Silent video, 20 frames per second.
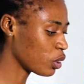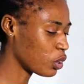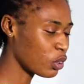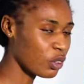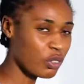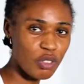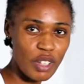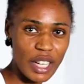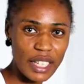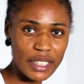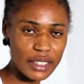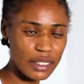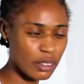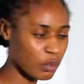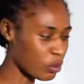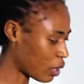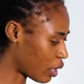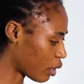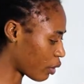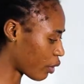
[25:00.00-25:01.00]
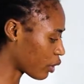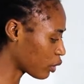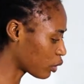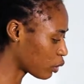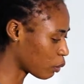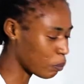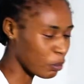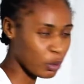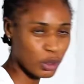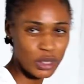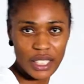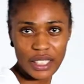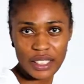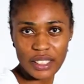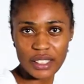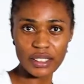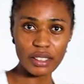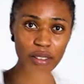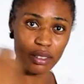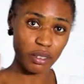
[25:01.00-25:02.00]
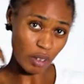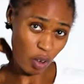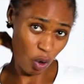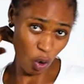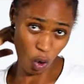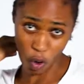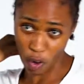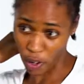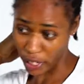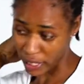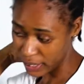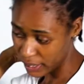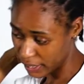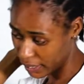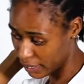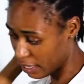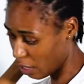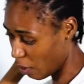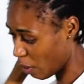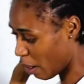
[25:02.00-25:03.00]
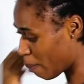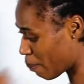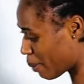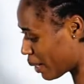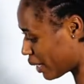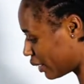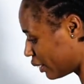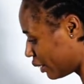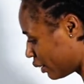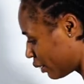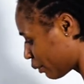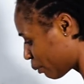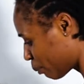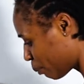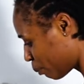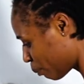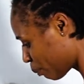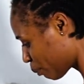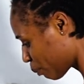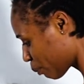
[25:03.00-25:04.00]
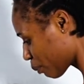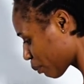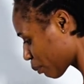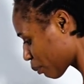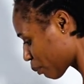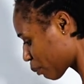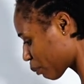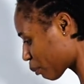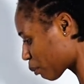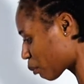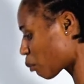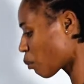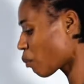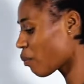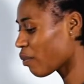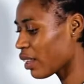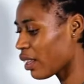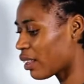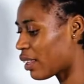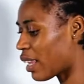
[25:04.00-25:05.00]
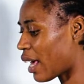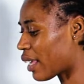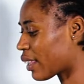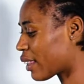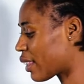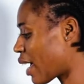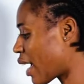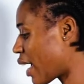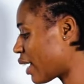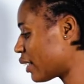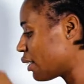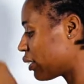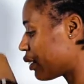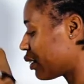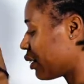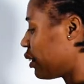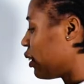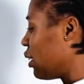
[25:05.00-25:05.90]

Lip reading: to do first, we are going to put a little oil in our pan, like that.